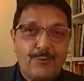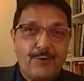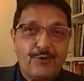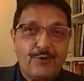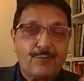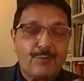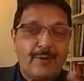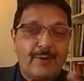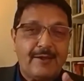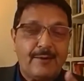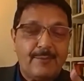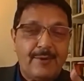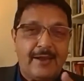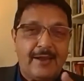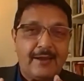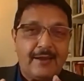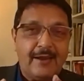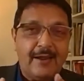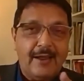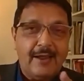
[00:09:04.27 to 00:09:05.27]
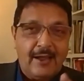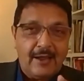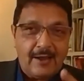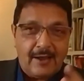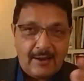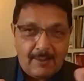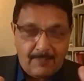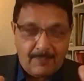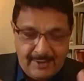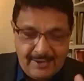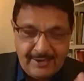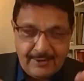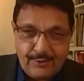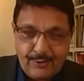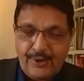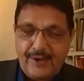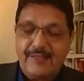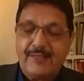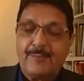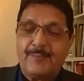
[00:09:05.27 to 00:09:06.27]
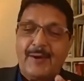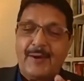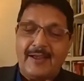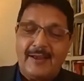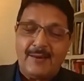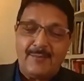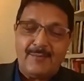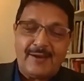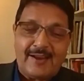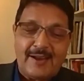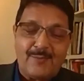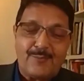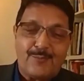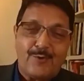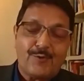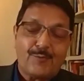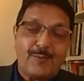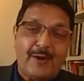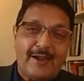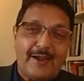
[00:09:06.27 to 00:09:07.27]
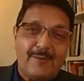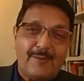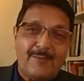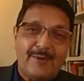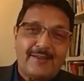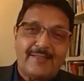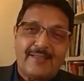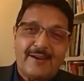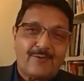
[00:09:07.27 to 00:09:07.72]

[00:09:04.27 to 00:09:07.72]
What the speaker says: post pandemic, meaning during the pandemic and post pandemic,